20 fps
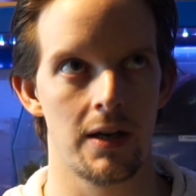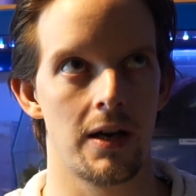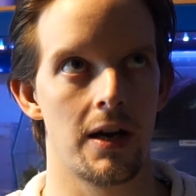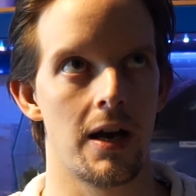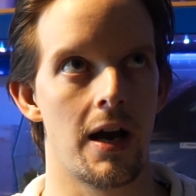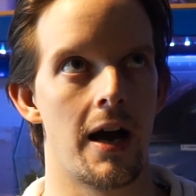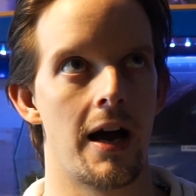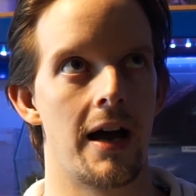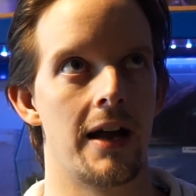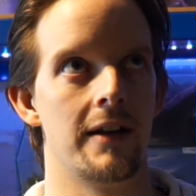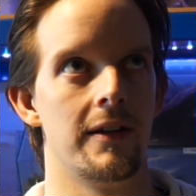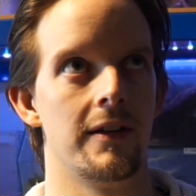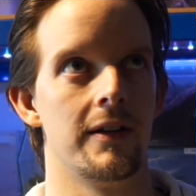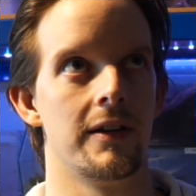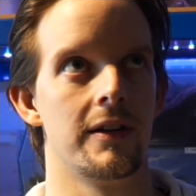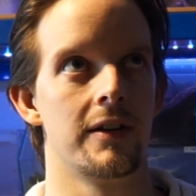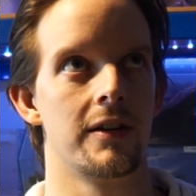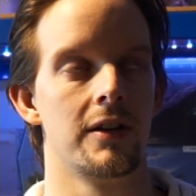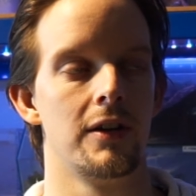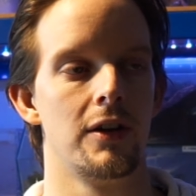
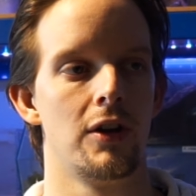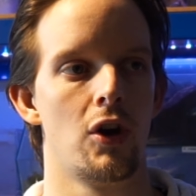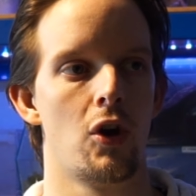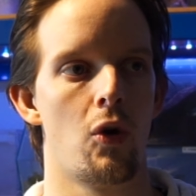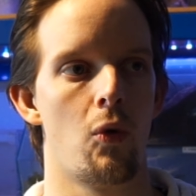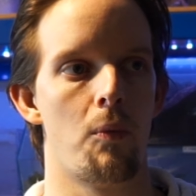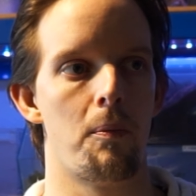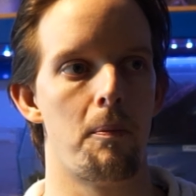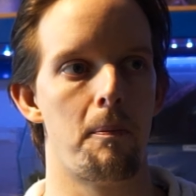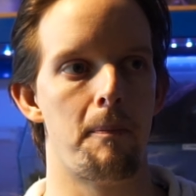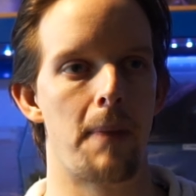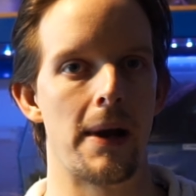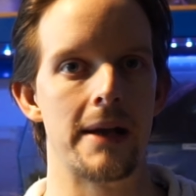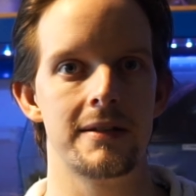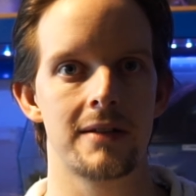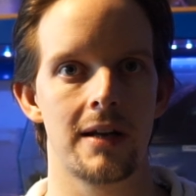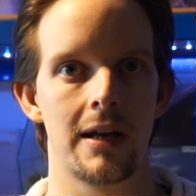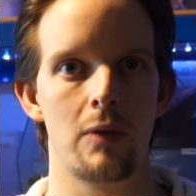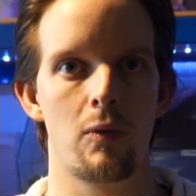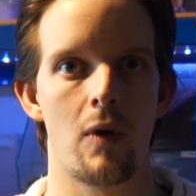And
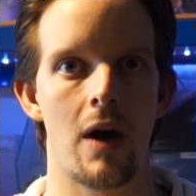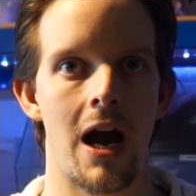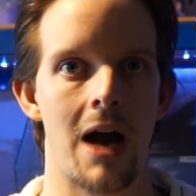basically what